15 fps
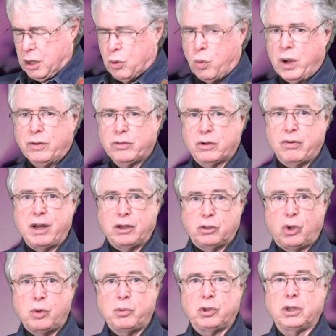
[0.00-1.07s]
One of the great
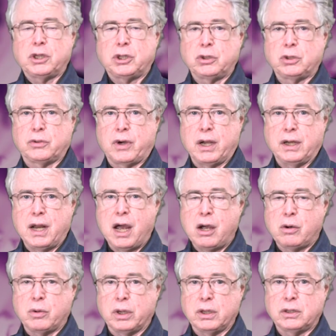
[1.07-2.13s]
global issues right
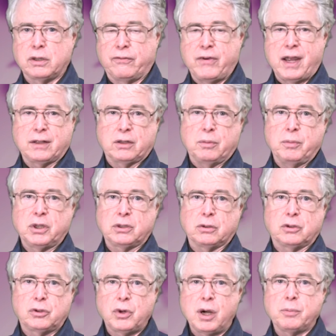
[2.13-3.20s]
now is the fact that
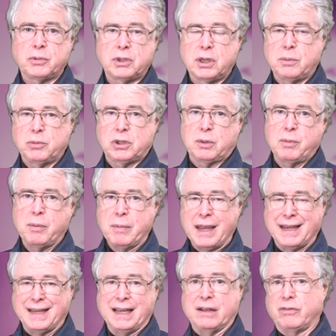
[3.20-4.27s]
Mr. Trump seems to be
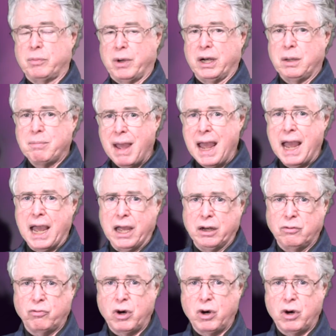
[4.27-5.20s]
making everybody mad.